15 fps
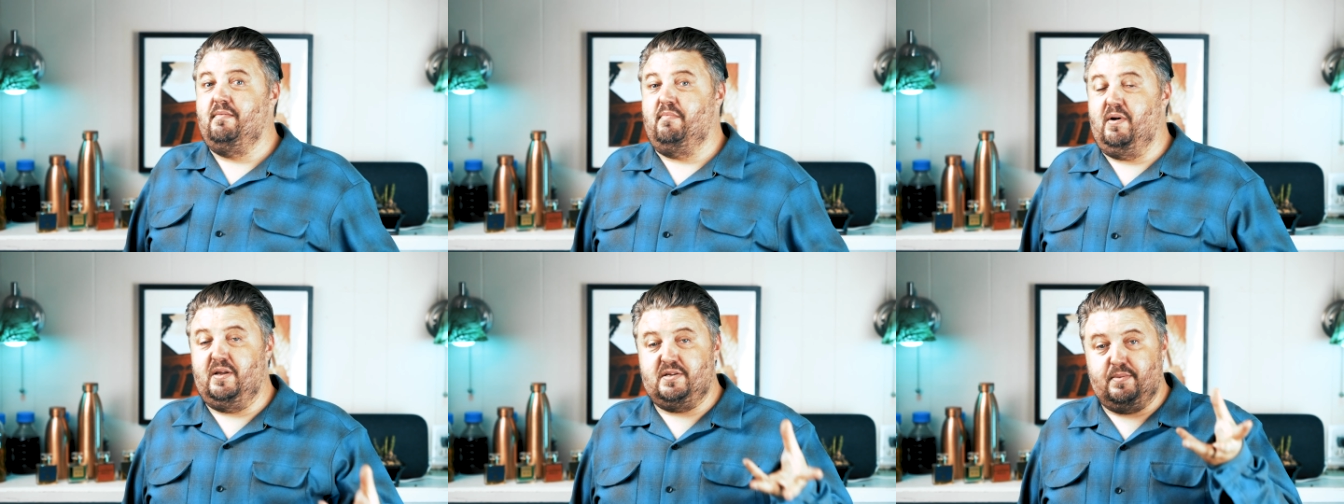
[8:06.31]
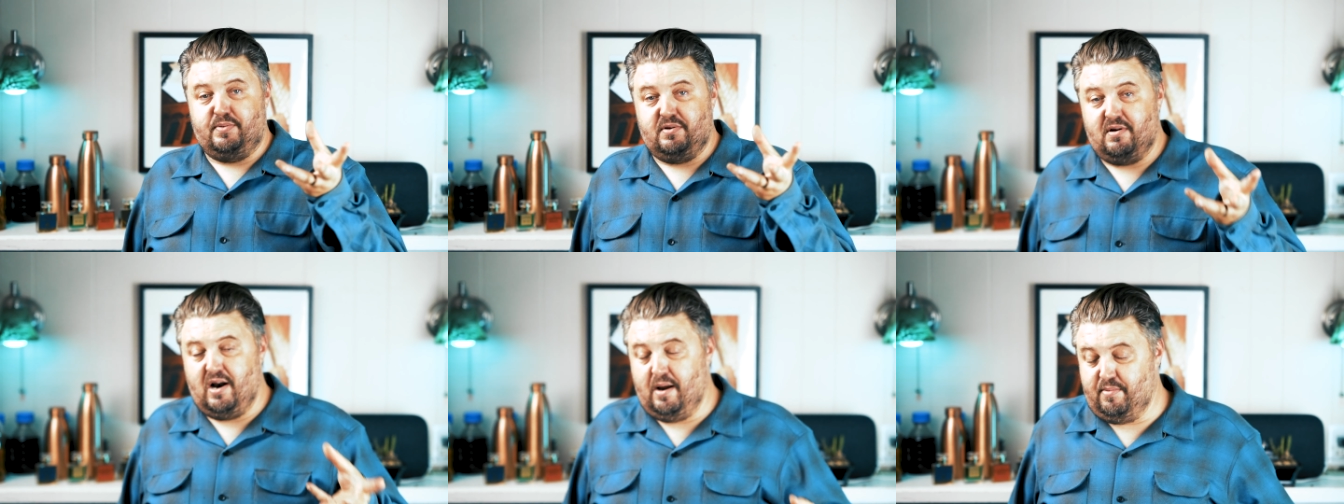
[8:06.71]
my
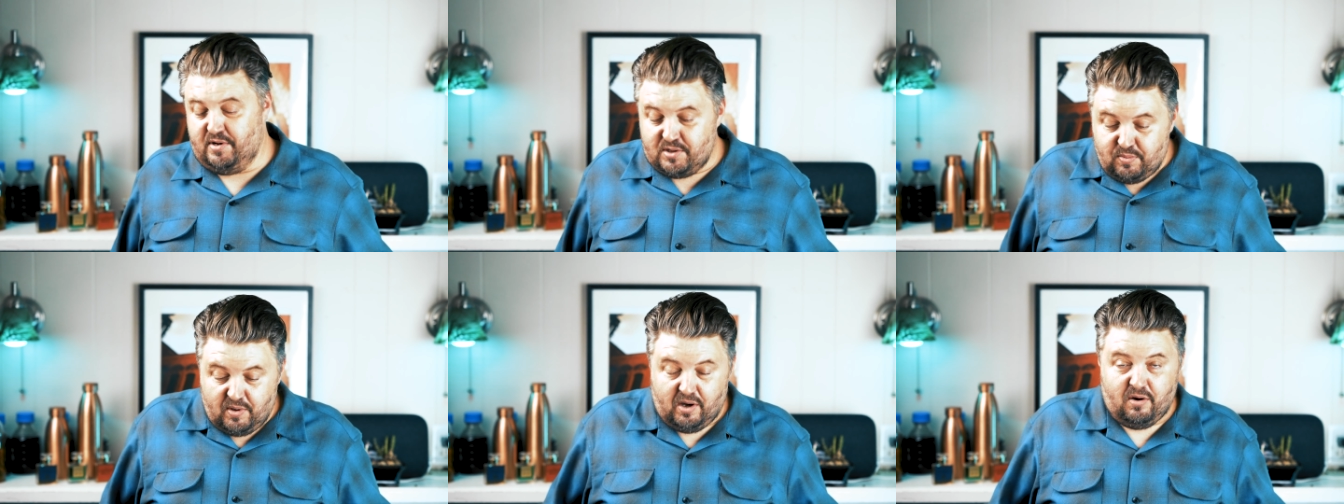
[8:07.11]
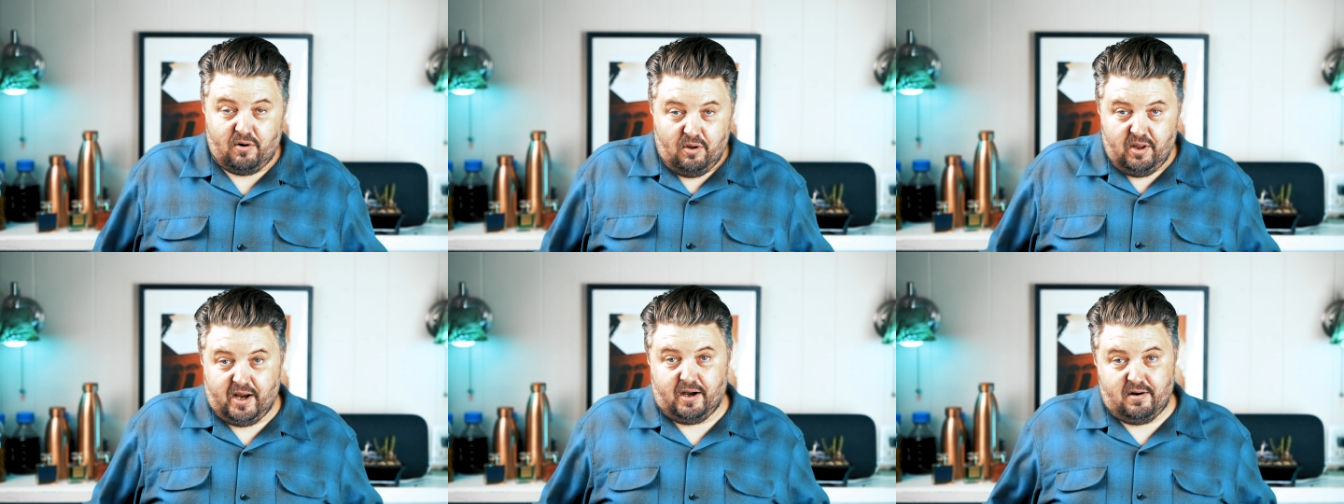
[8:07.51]
subscribers would
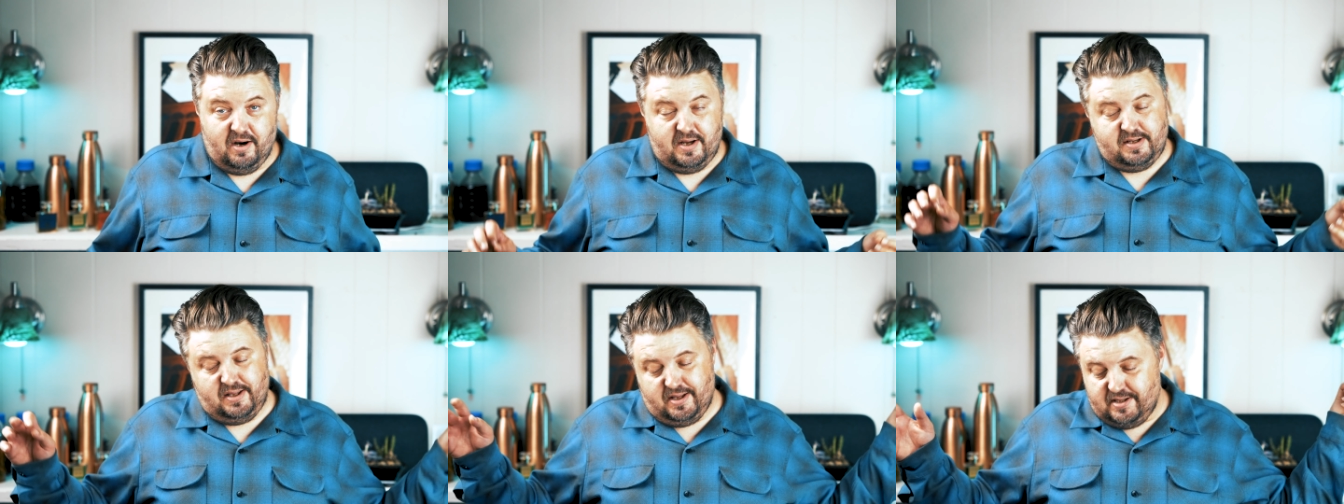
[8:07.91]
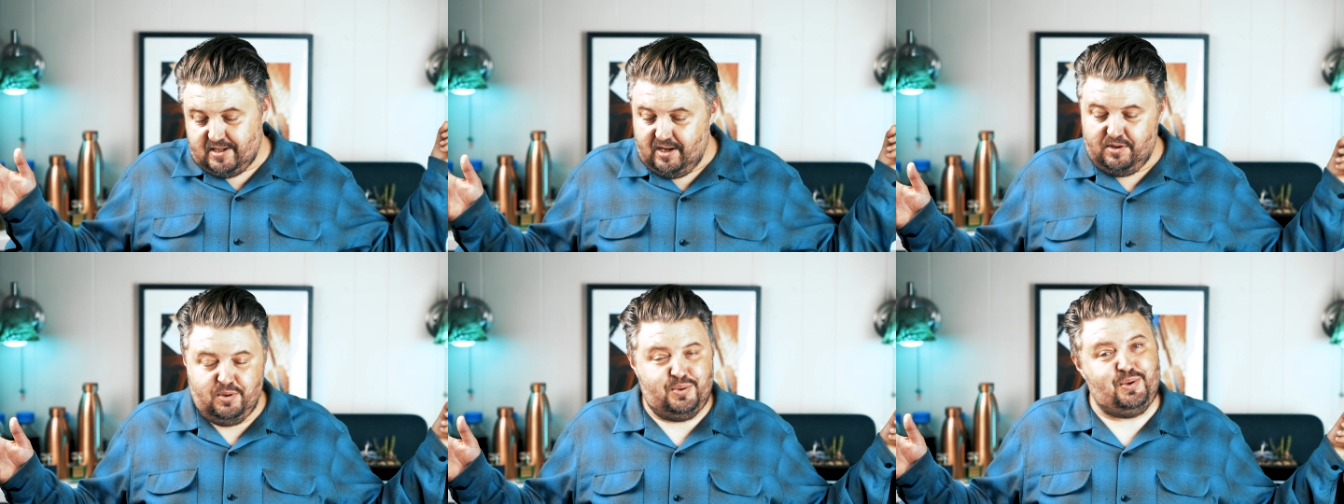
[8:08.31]
grow like crazy. That's
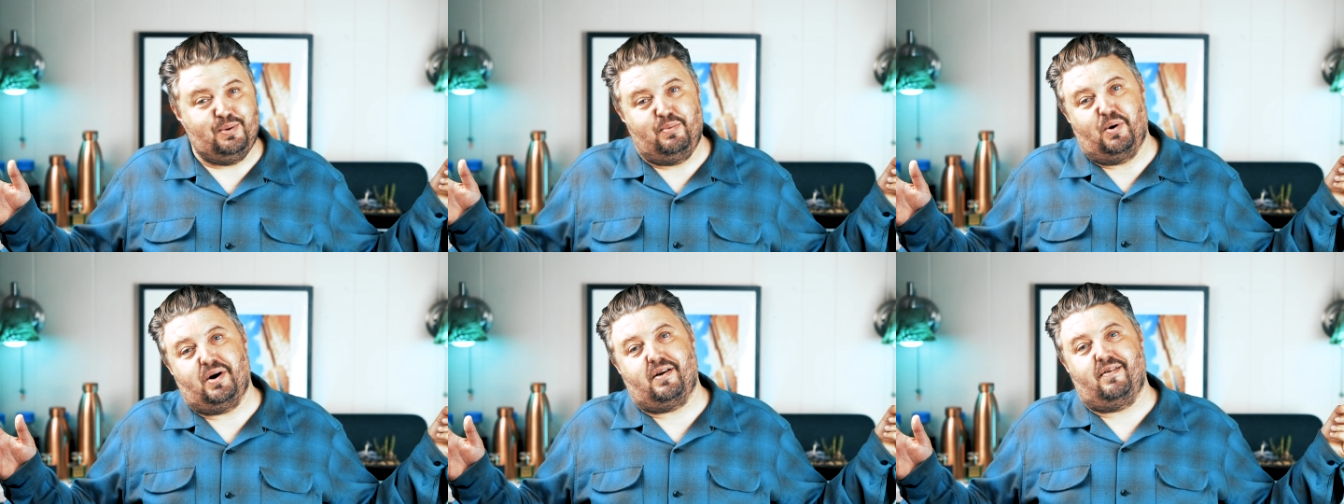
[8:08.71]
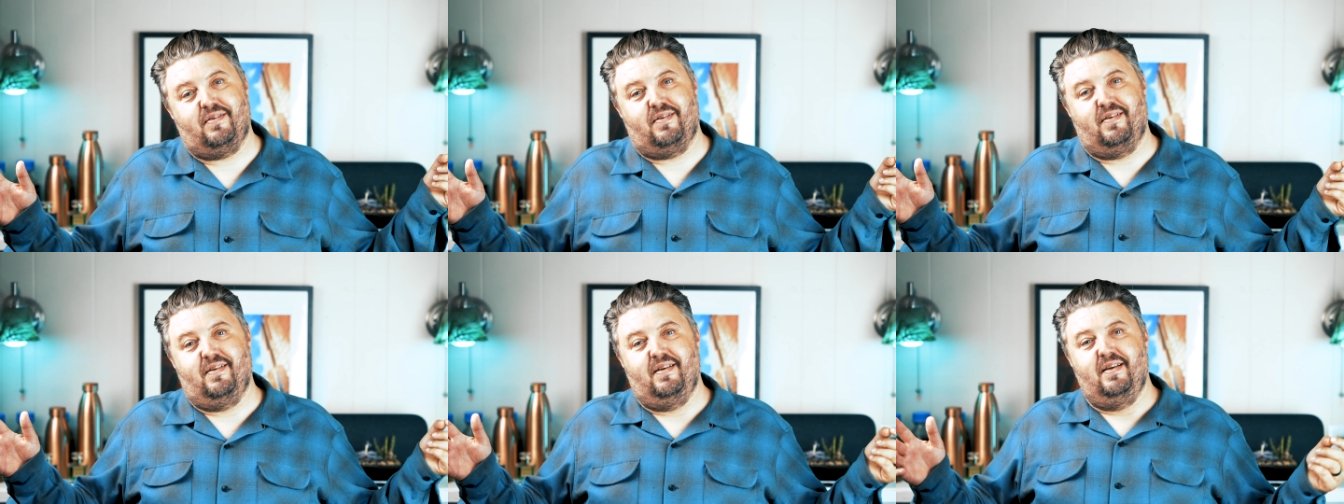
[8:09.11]
how YouTube
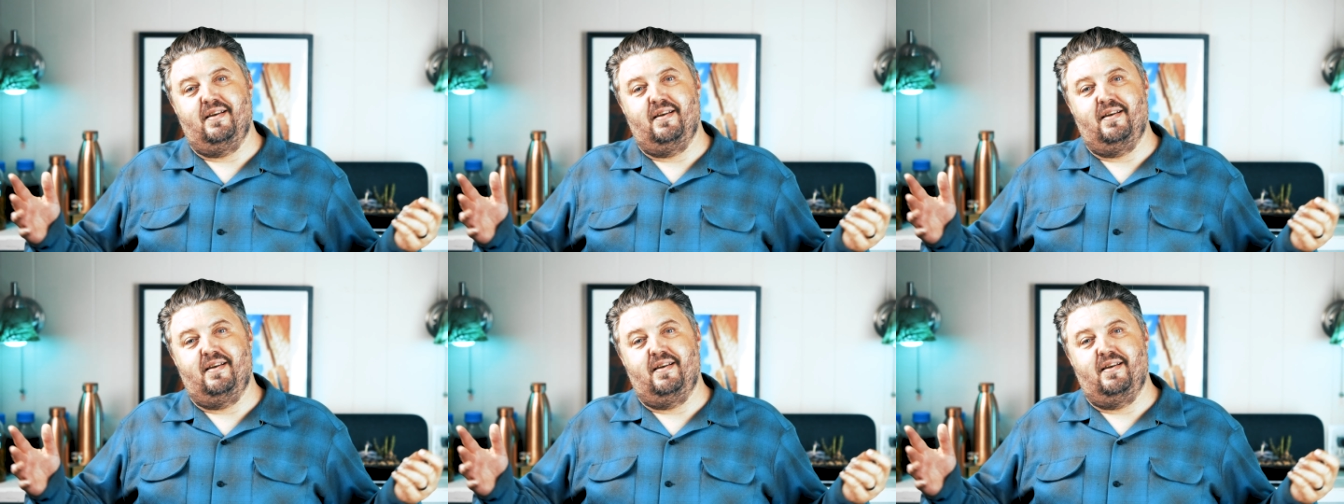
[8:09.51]
works.